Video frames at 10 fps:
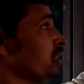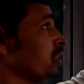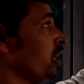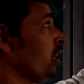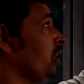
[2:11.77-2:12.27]

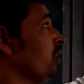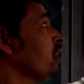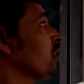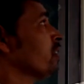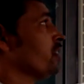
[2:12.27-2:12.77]

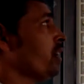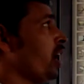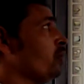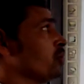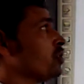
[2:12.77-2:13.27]
the
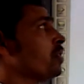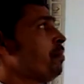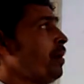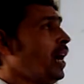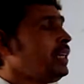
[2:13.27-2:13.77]

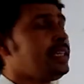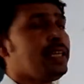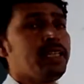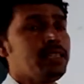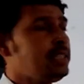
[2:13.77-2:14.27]
ground,
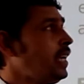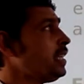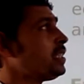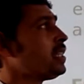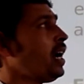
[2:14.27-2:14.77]
planting
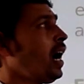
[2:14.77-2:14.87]
seeds